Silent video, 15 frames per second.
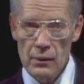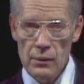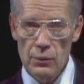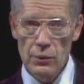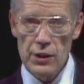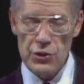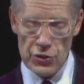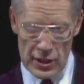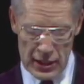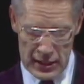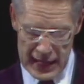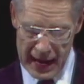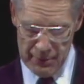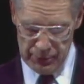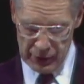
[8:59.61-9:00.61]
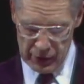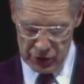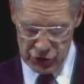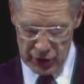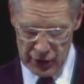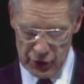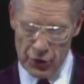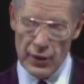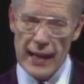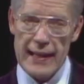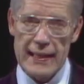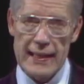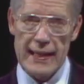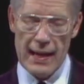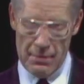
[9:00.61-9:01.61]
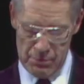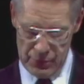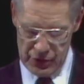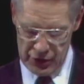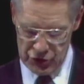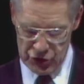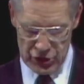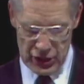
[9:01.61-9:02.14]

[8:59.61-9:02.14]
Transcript: We see temples in great numbers